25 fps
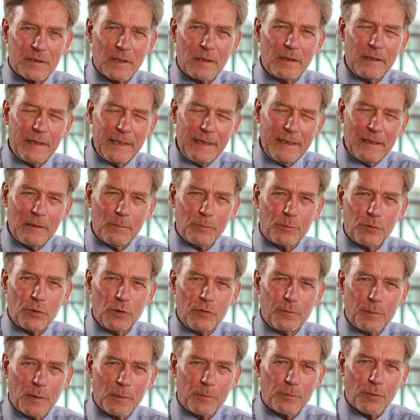to lead
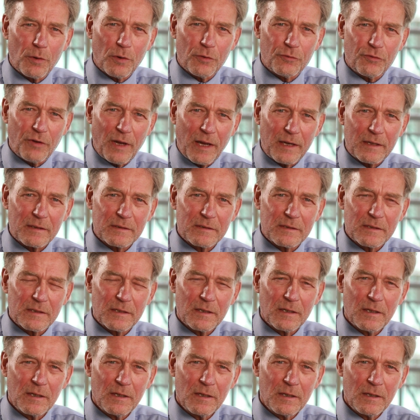improvement projects,
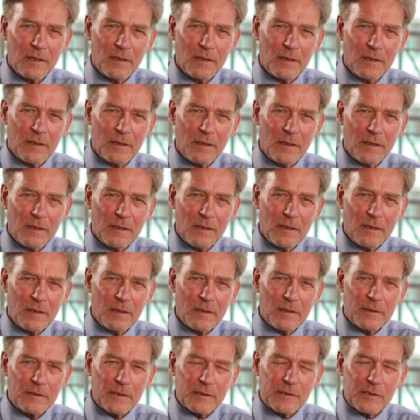
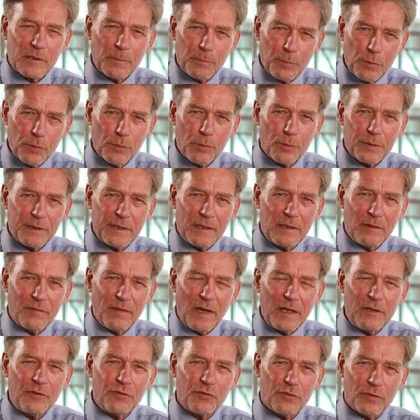to support
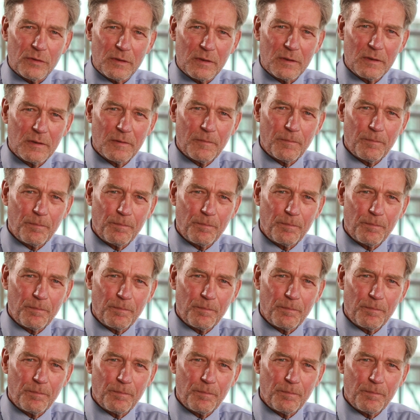innovation,